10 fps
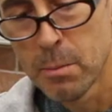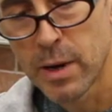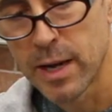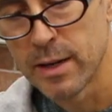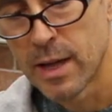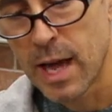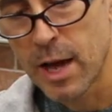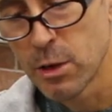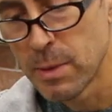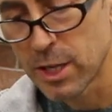But how
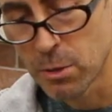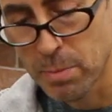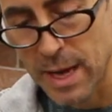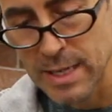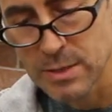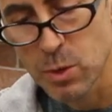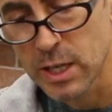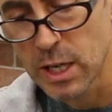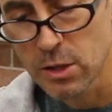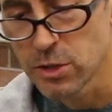you make your base, what
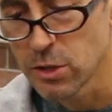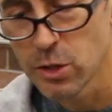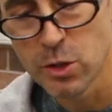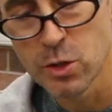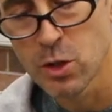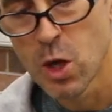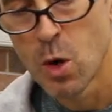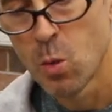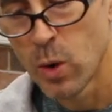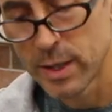colors you use,
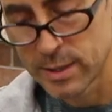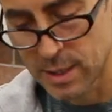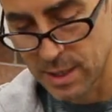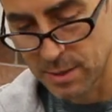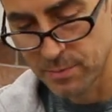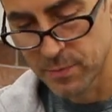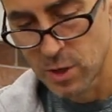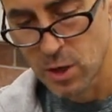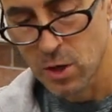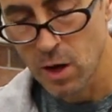what
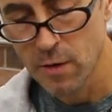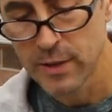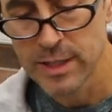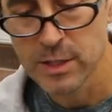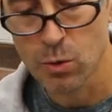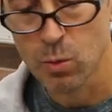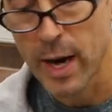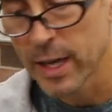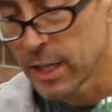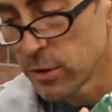carve-ins,
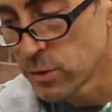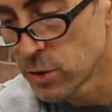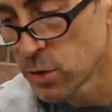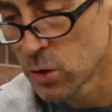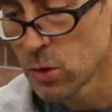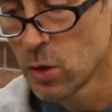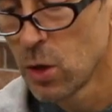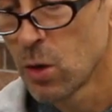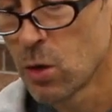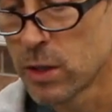writing you do,
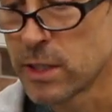or